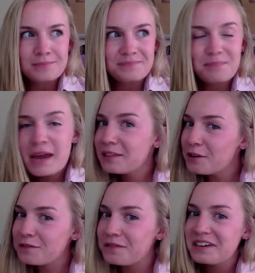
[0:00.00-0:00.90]
may
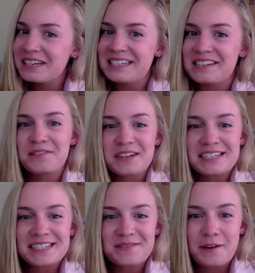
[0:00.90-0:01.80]
look very
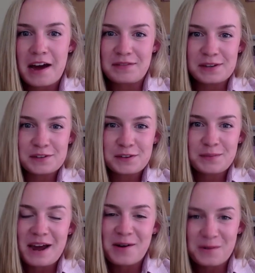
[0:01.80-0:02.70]
different 5 years from
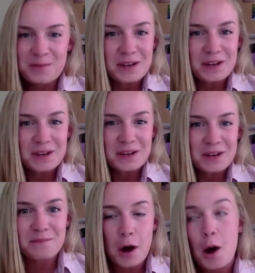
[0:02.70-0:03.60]
now,
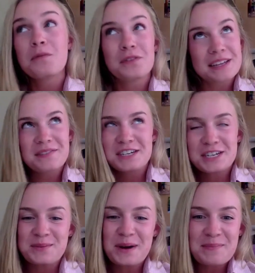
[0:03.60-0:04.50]
when I'm hopefully
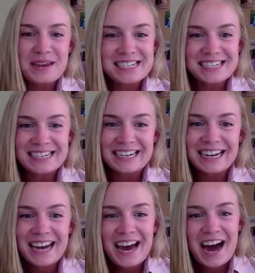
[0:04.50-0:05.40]
finishing my
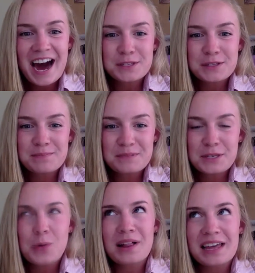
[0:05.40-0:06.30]
PhD. So
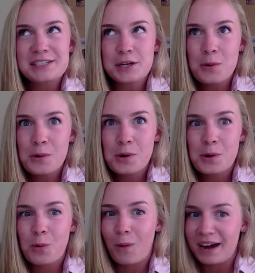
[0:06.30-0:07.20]
while I don't
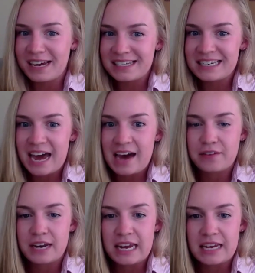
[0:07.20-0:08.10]
quite have
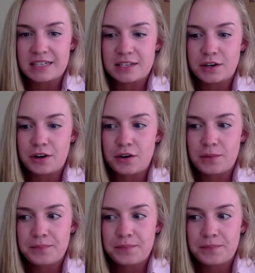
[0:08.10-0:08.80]
an answer